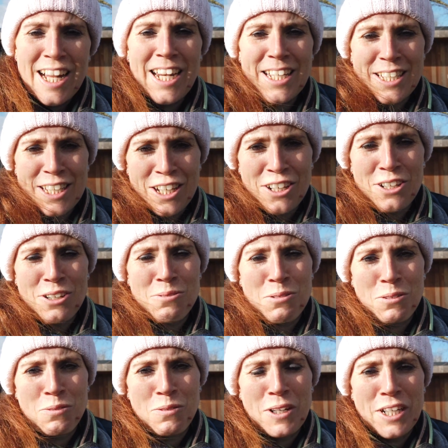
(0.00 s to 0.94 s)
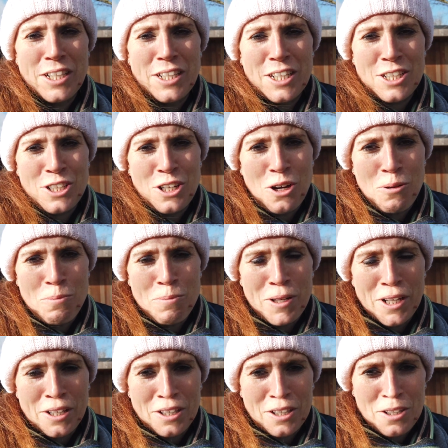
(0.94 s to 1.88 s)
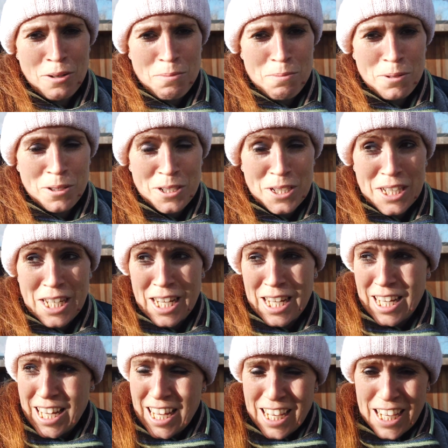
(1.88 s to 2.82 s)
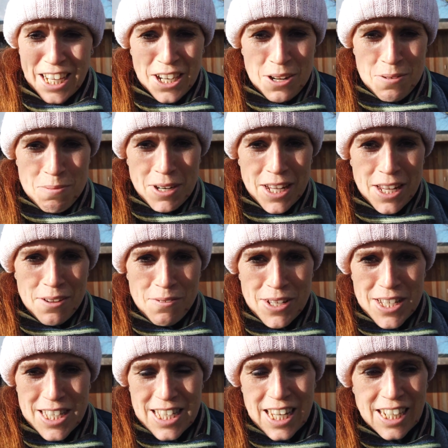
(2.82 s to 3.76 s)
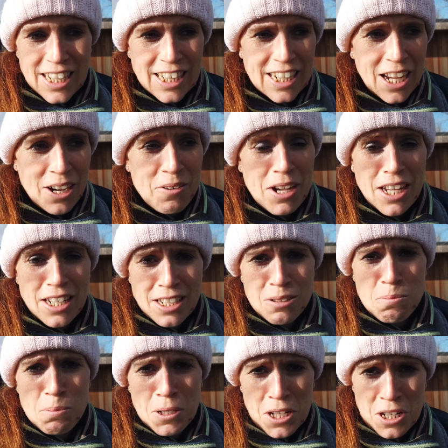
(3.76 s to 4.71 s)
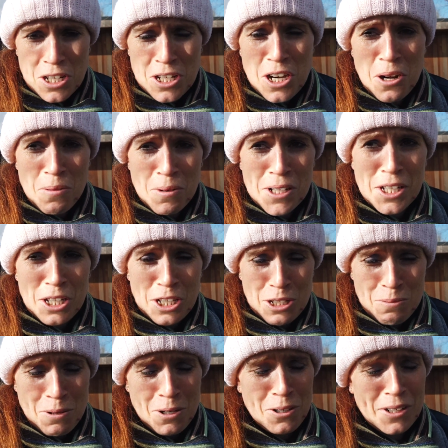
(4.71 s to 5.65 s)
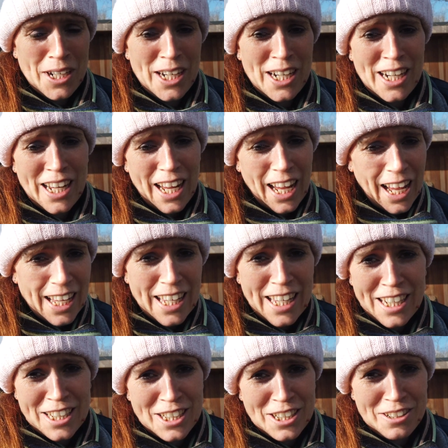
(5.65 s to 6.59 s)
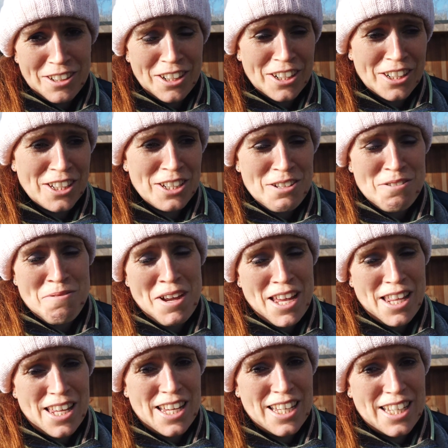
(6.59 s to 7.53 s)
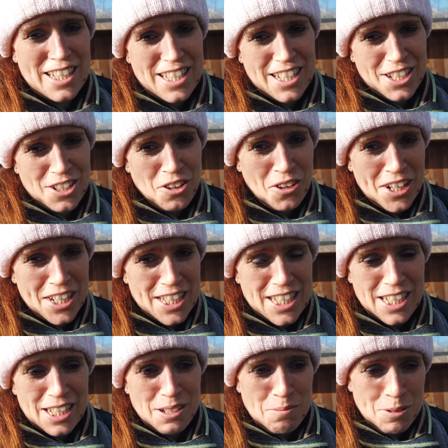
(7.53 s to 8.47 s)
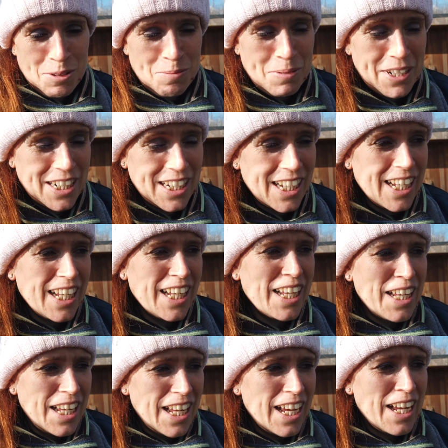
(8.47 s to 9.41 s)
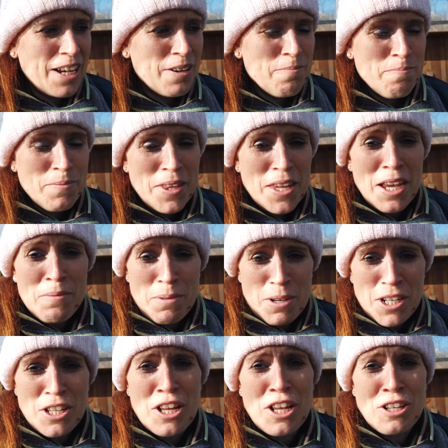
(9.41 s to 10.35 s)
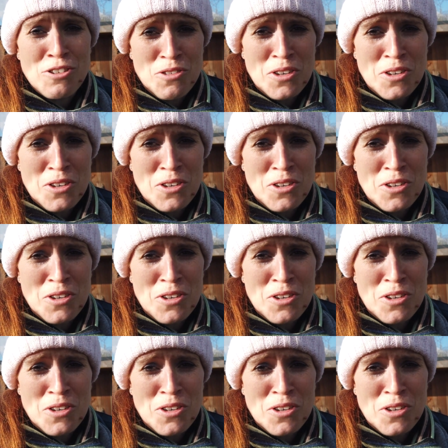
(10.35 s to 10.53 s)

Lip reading: let's get on with filling this hot bin composter. Can you believe it's sunny now? It has been snowing this morning. I kid you not, this weather is just crazy at the moment. But it's